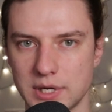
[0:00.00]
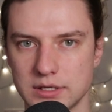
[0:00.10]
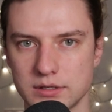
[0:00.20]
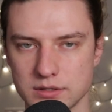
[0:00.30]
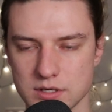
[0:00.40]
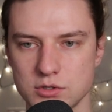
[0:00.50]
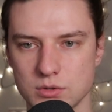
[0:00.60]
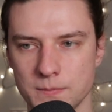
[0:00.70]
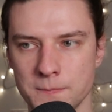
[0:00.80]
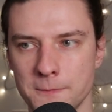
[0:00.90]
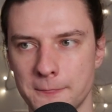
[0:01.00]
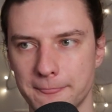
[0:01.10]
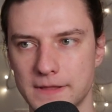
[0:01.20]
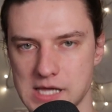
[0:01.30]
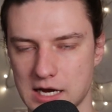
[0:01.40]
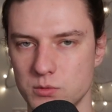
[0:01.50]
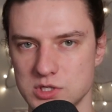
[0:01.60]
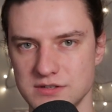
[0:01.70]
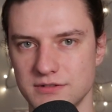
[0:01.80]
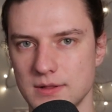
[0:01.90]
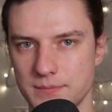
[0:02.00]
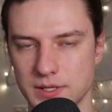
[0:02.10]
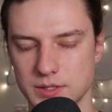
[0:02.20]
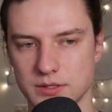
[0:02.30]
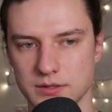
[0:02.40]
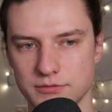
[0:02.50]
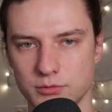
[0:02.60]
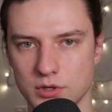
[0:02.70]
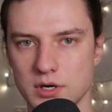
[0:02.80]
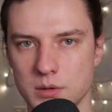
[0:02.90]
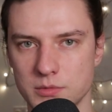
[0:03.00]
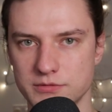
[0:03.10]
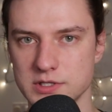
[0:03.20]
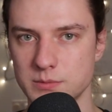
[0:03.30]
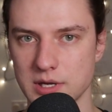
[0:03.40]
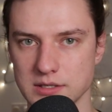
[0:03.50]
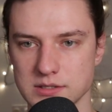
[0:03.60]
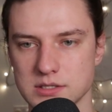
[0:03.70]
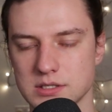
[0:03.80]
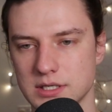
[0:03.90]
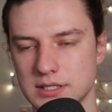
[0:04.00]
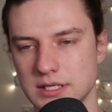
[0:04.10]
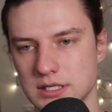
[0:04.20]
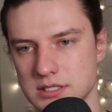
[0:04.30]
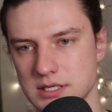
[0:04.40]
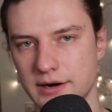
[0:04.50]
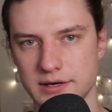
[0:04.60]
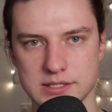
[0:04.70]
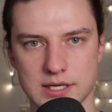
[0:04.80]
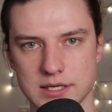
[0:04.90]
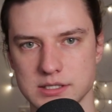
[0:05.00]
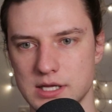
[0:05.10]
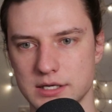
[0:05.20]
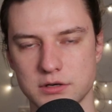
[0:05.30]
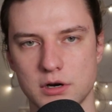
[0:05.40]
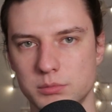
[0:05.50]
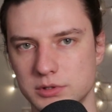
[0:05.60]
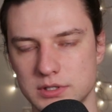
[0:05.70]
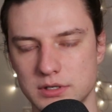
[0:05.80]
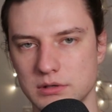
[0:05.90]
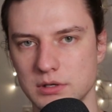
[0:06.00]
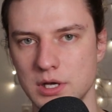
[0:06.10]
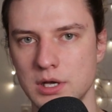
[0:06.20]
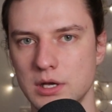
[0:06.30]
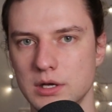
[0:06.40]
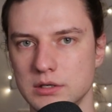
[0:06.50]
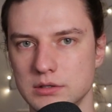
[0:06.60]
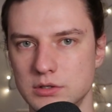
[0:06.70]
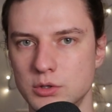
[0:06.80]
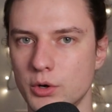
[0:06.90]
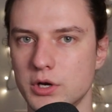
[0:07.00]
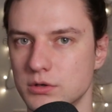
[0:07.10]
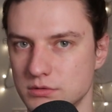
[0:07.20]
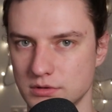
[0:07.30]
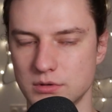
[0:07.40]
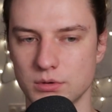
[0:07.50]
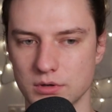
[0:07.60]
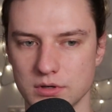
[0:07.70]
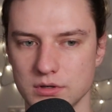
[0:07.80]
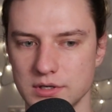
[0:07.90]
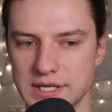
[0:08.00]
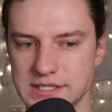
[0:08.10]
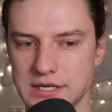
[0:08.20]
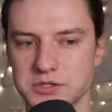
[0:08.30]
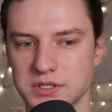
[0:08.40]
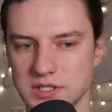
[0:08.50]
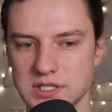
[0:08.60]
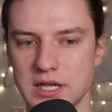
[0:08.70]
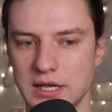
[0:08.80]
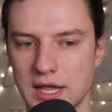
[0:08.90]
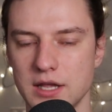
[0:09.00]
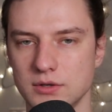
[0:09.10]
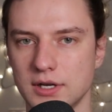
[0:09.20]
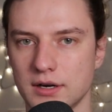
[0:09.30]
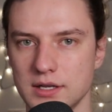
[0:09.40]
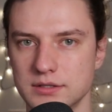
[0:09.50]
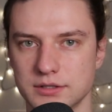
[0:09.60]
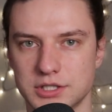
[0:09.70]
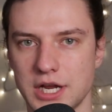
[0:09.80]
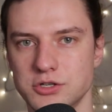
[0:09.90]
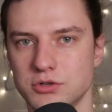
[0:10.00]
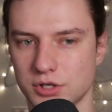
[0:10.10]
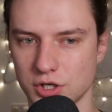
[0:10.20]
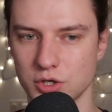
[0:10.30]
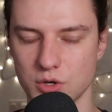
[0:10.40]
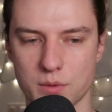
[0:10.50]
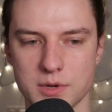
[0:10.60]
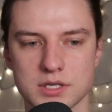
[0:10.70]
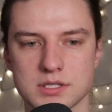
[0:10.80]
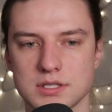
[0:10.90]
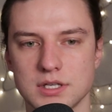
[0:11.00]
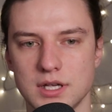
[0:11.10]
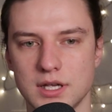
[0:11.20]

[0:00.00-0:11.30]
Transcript: medical issue. Like I was developing the forearm and wrist pains. I think it's RSI/carpal tunnel, knocking on the door, essentially saying, hey, you got to either change your ergonomics